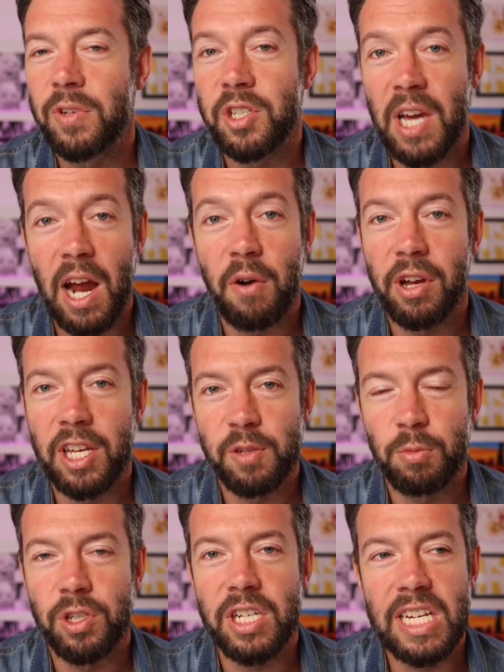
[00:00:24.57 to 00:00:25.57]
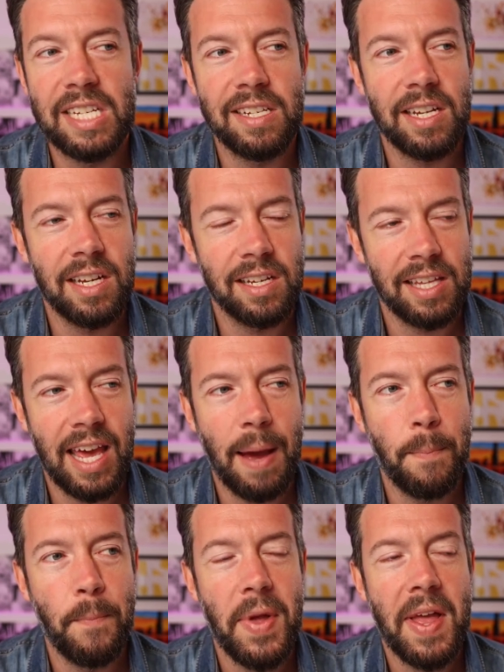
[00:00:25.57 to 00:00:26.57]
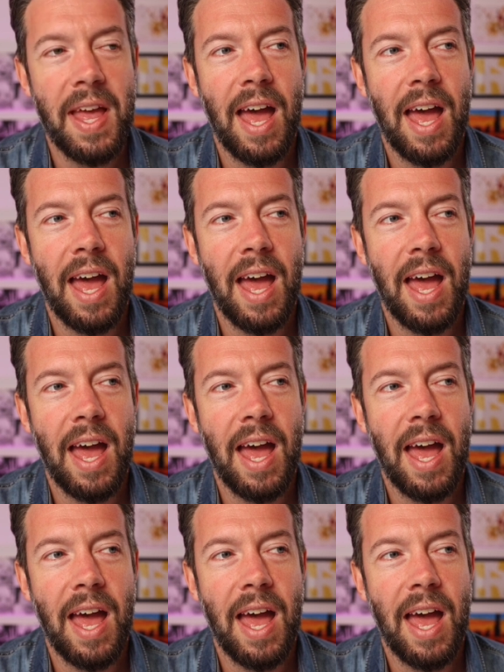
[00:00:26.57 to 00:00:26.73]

Showering is much easier. Yep.